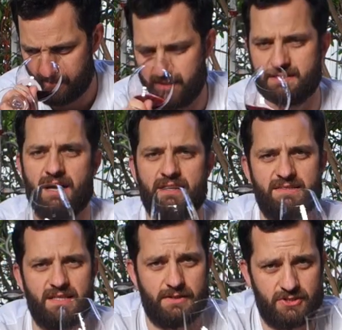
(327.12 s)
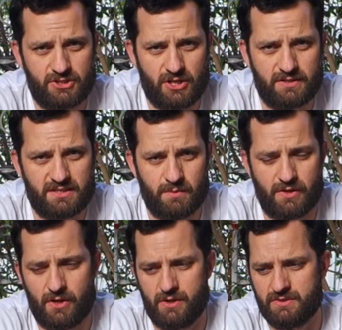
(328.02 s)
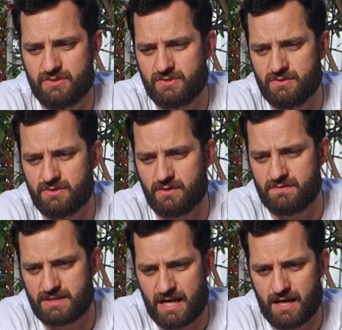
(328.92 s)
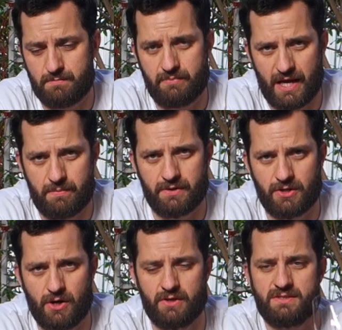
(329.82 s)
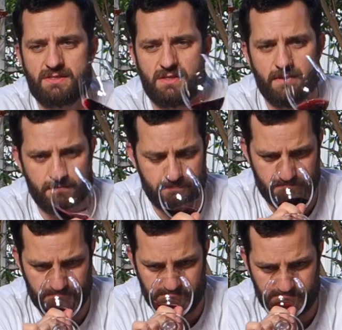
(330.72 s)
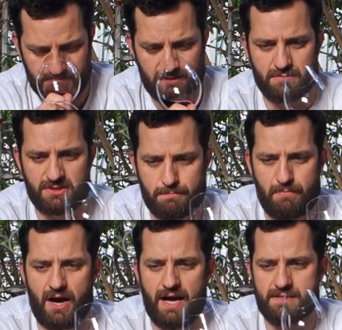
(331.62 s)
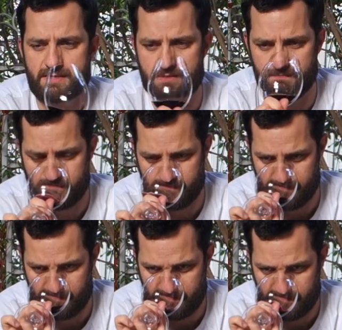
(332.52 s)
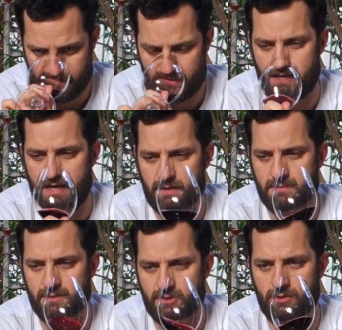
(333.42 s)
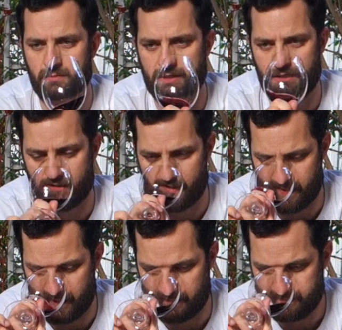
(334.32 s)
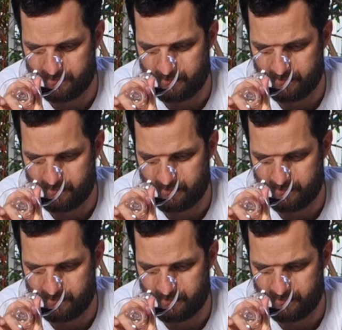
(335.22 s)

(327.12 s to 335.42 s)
it does start to show some of those sort of dark pepper notes, some spice, cardamom, cumin, that kind of thing.